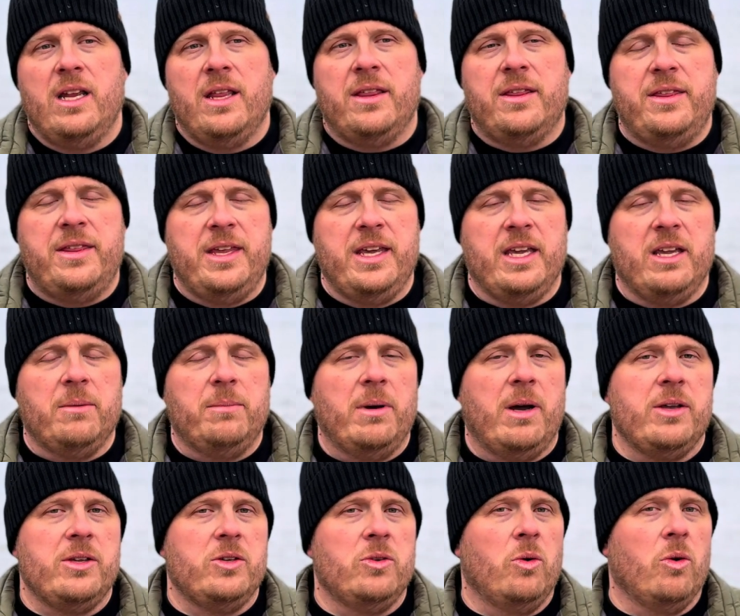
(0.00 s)
Think
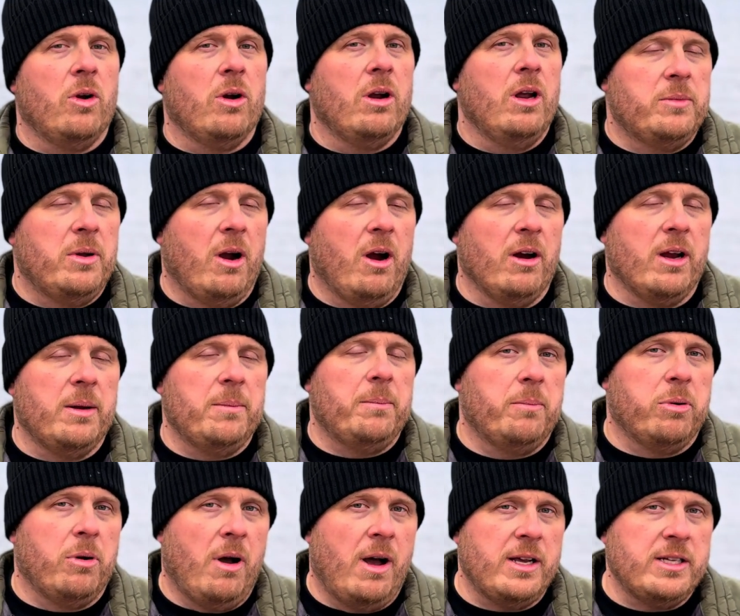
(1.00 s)
about your target
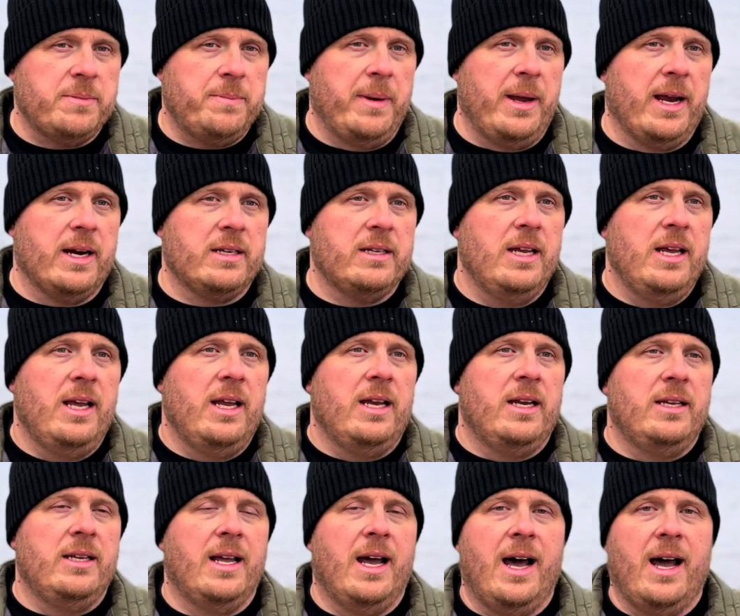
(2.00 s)
prospect,
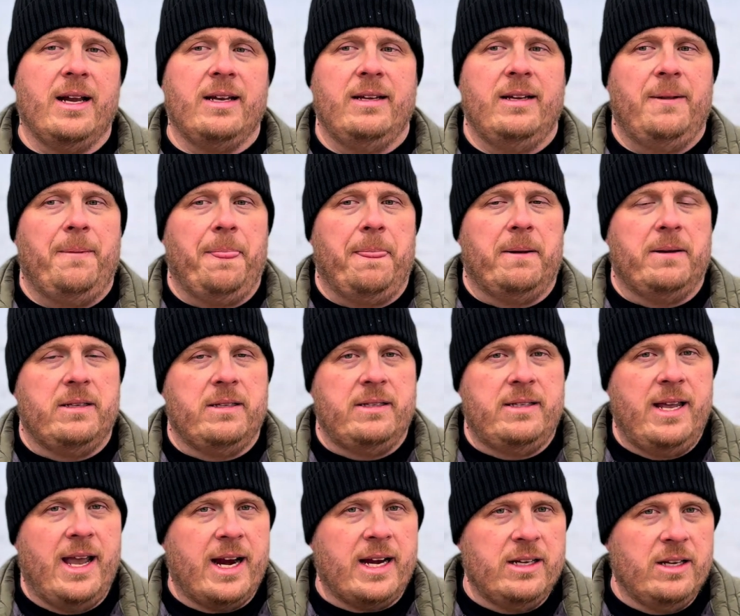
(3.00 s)
not
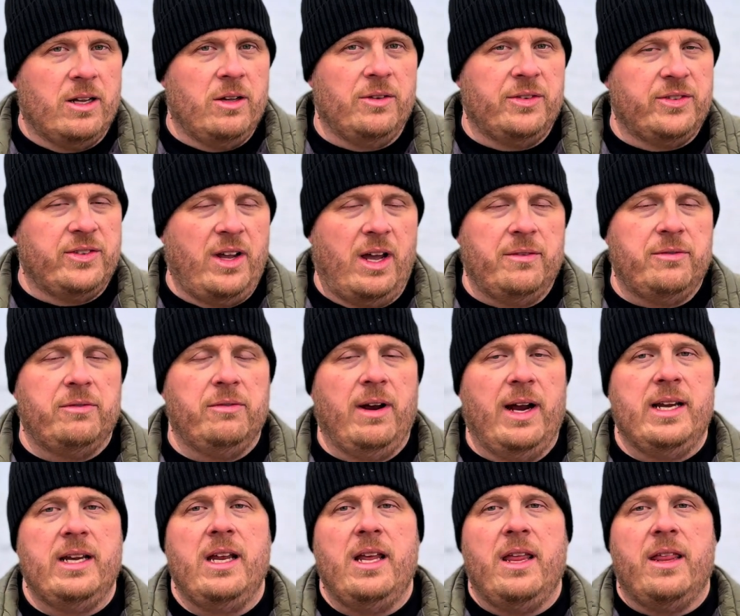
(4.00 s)
technical stuff, right?